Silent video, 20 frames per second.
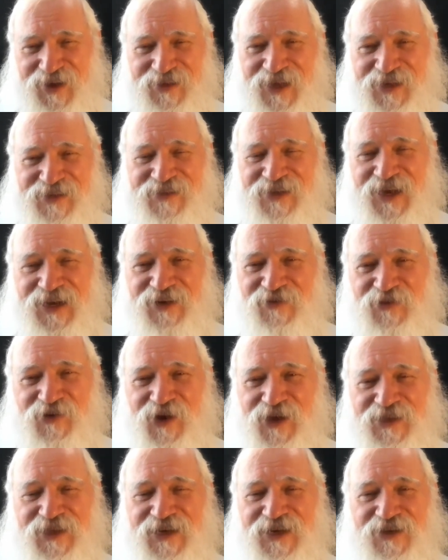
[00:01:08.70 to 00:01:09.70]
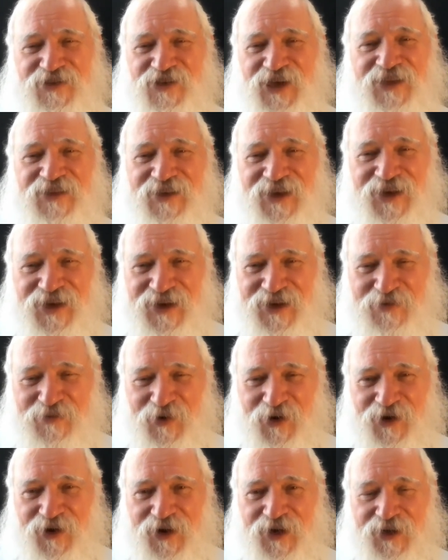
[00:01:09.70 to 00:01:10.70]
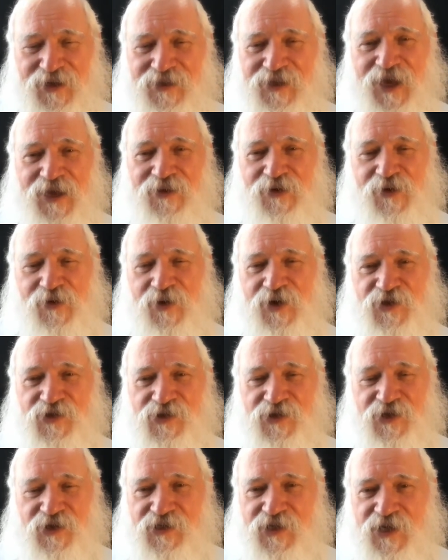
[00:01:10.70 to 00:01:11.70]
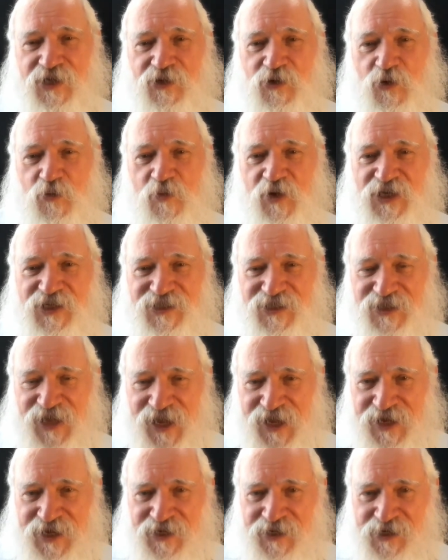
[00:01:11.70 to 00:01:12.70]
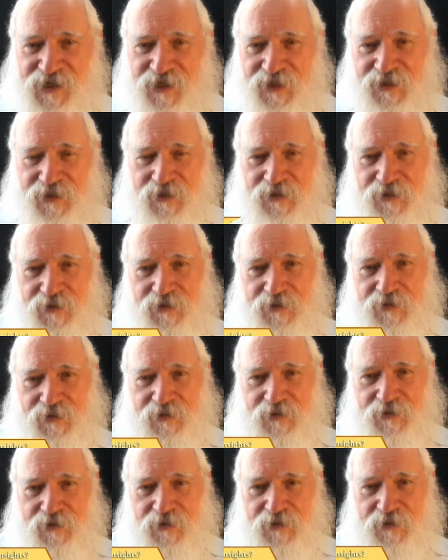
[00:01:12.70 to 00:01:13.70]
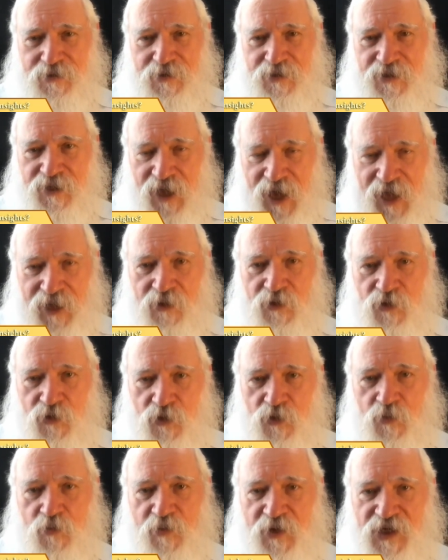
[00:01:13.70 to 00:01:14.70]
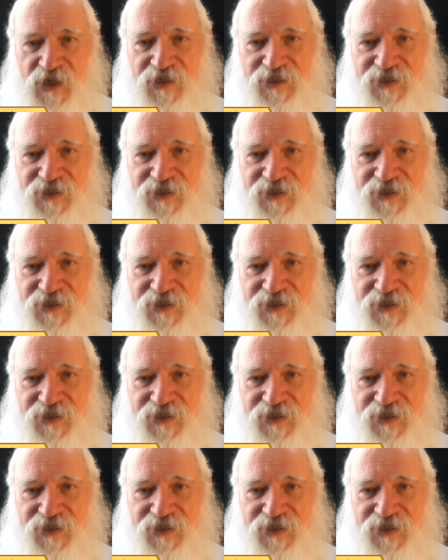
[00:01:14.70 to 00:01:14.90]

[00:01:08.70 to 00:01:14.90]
that's not even on the agenda anymore. Now the question is, can you be sane? Can you be